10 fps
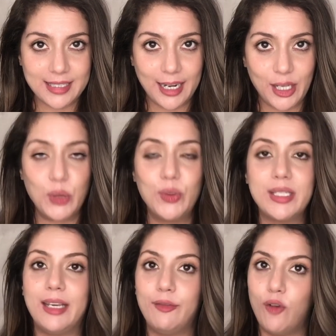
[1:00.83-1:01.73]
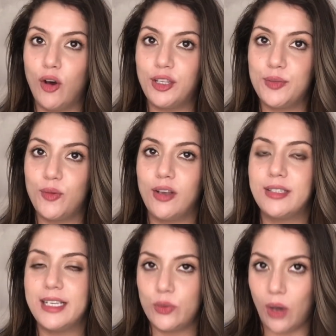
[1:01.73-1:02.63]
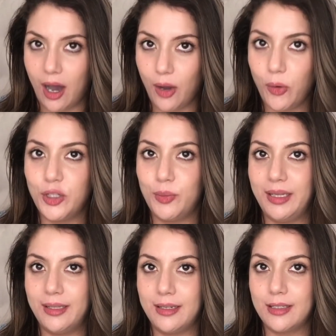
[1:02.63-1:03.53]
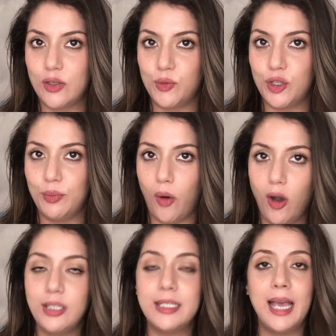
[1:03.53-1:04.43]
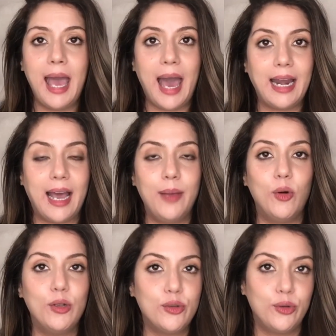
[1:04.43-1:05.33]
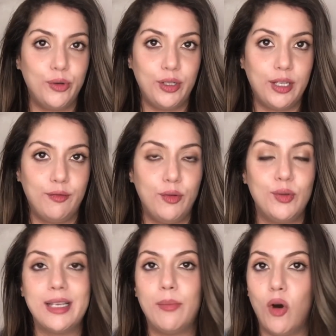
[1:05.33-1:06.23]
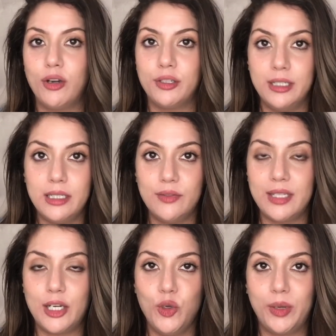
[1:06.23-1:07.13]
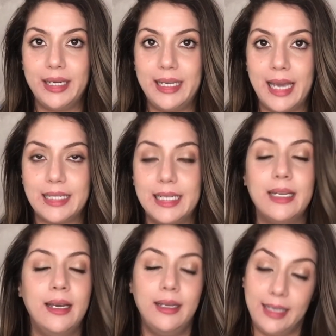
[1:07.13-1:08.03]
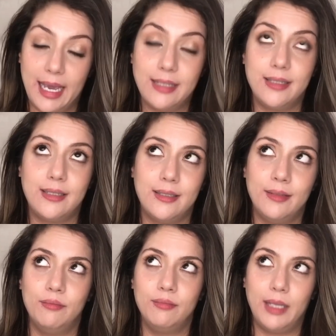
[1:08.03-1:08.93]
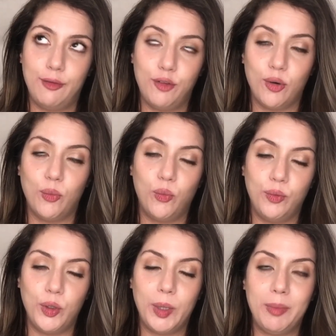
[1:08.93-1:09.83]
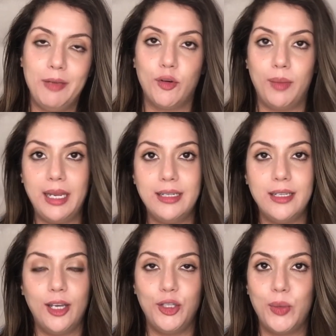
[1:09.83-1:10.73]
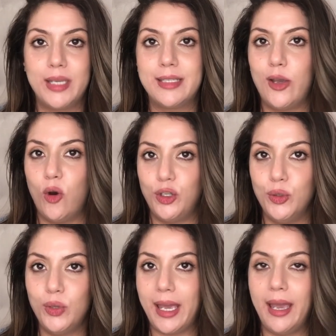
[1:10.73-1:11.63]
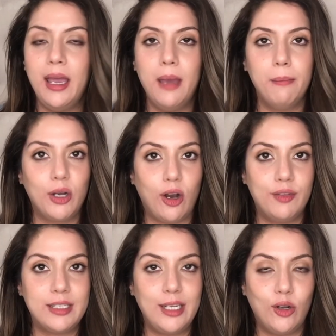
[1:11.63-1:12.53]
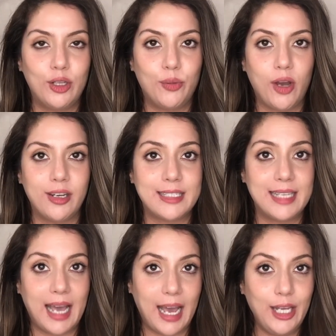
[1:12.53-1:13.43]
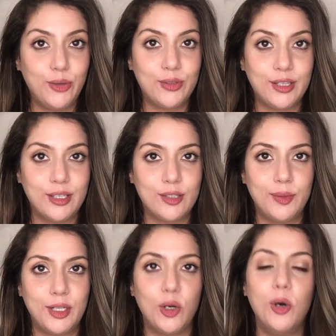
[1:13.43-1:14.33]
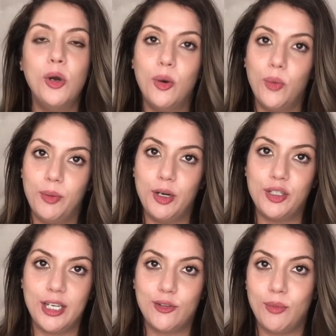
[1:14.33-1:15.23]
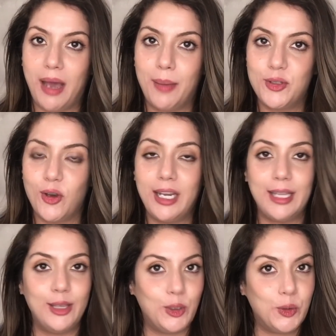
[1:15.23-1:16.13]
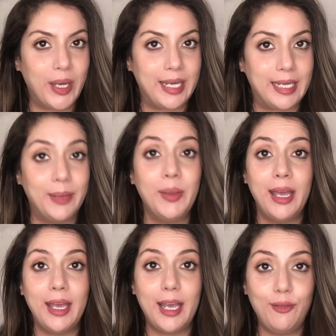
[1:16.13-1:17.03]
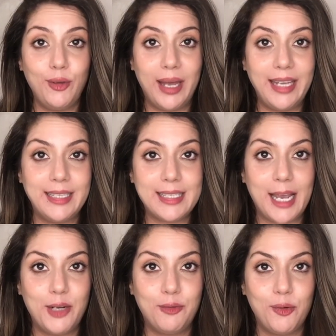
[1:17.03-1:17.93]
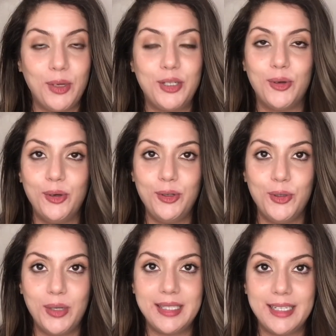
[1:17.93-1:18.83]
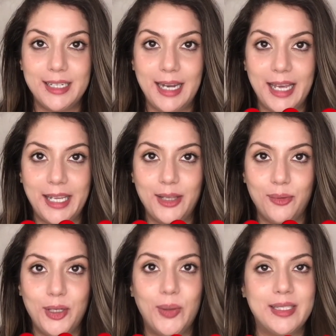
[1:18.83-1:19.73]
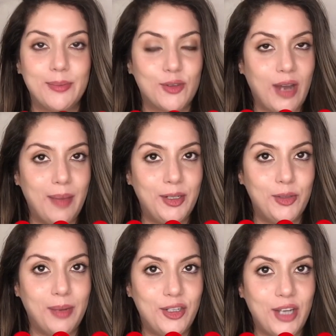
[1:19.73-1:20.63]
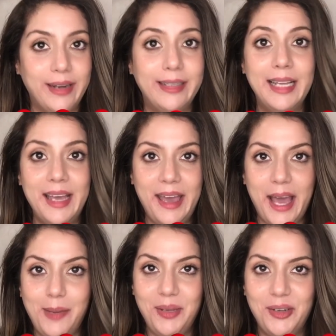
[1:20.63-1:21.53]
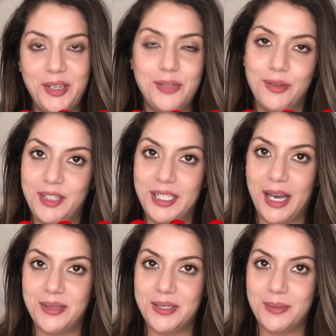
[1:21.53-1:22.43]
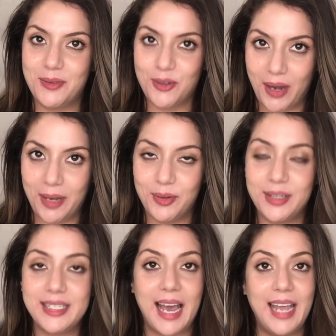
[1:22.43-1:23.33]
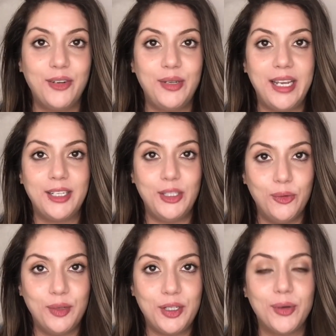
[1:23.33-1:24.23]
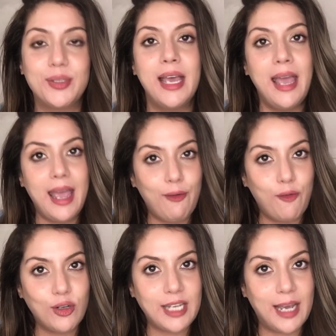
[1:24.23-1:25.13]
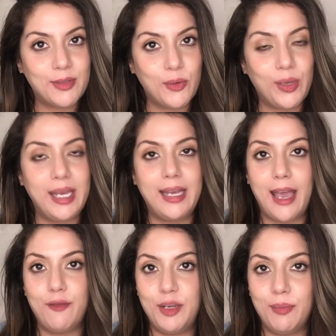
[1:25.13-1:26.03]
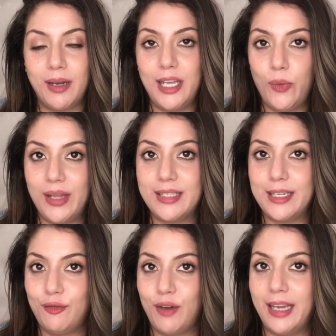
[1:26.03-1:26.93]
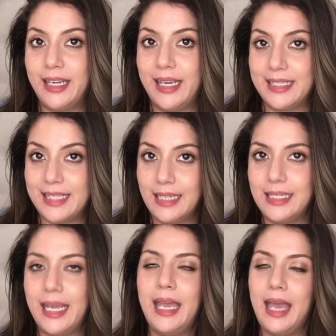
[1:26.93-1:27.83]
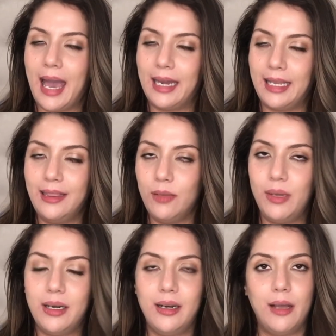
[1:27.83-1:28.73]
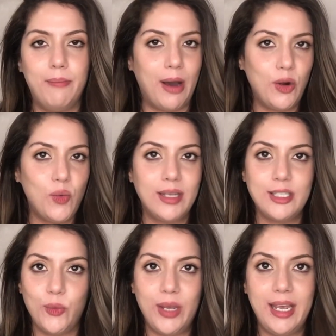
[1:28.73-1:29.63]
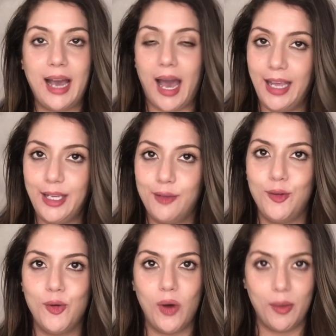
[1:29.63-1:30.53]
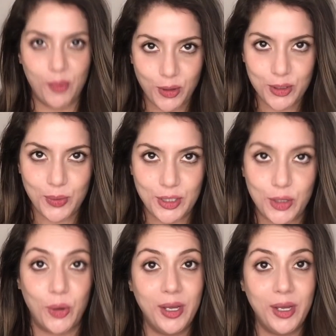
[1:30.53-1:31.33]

that I use for this process are going to be in the description box, and I'm also going to give you some alternatives that you can get if you're viewing me from India, USA or UK, but obviously all the products that I used in this video were purchased from Amazon in the UAE. If you like this kind of a video, do consider liking the video and subscribing to my channel. Help me reach 50,000 subscribers. I create new videos 4 times a week, every Monday, Wednesday, Friday, and Sunday. And in the middle, about once a week, I give you a bonus video.